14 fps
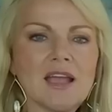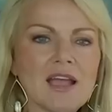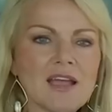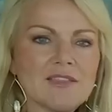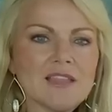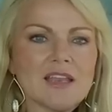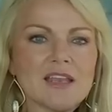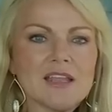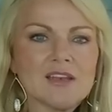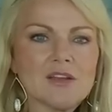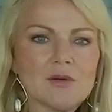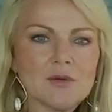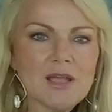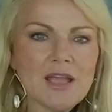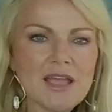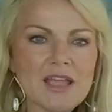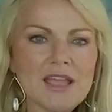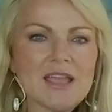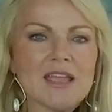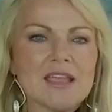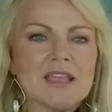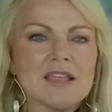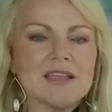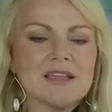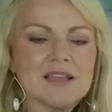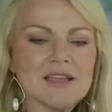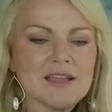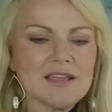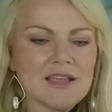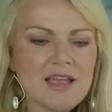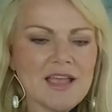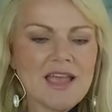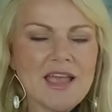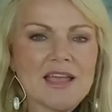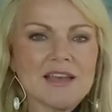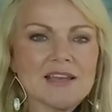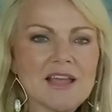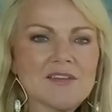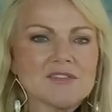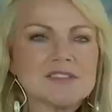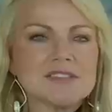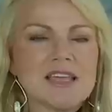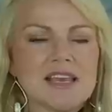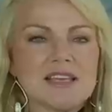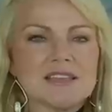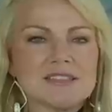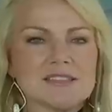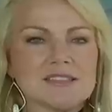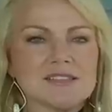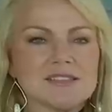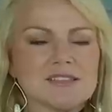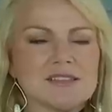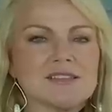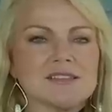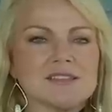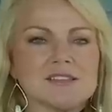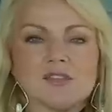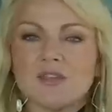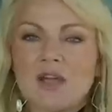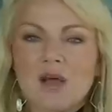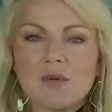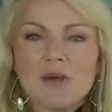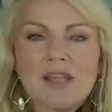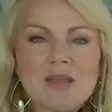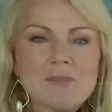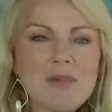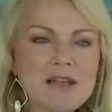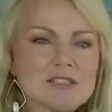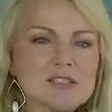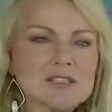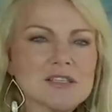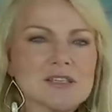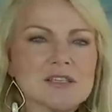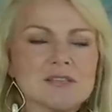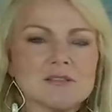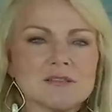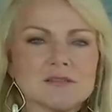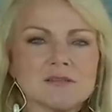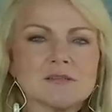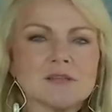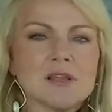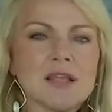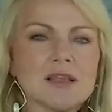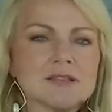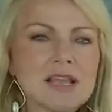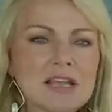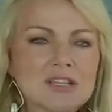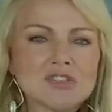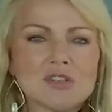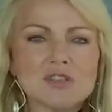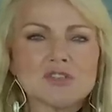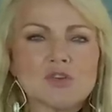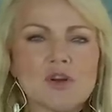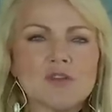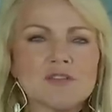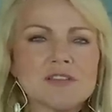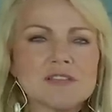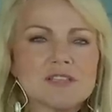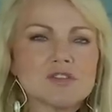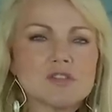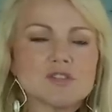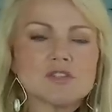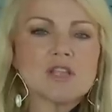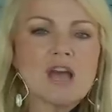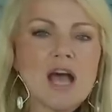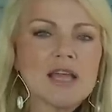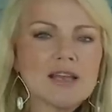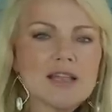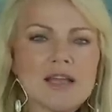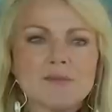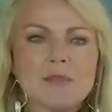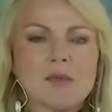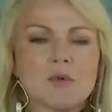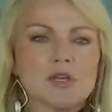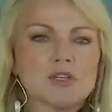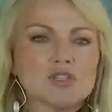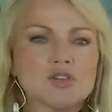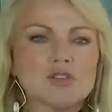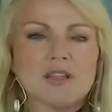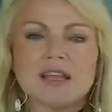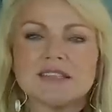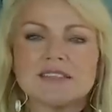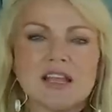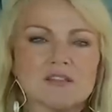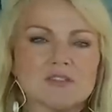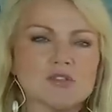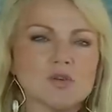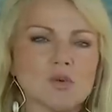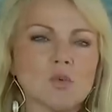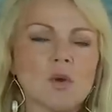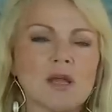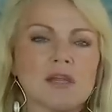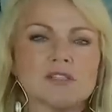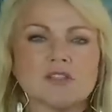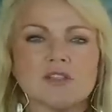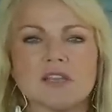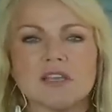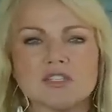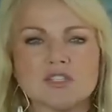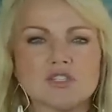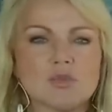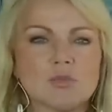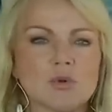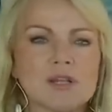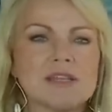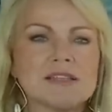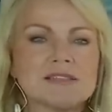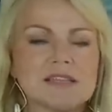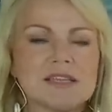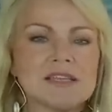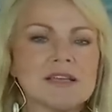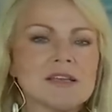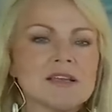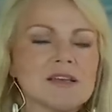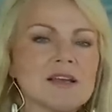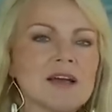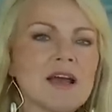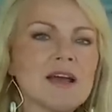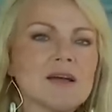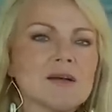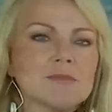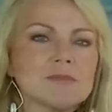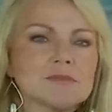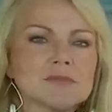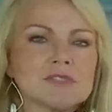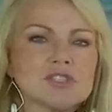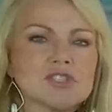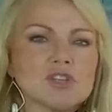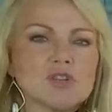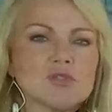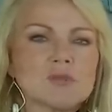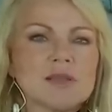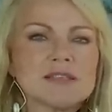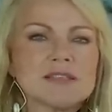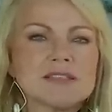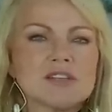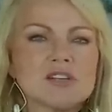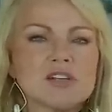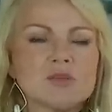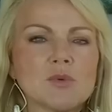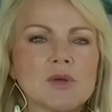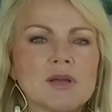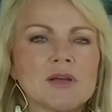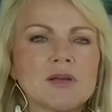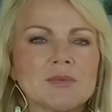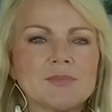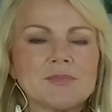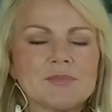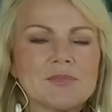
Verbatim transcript: and then hit okay and I've set it. So now when I get back to the National Indoor RV Center's lot, I may wanna turn that down to a one so that it's super easy um, to turn my steering wheel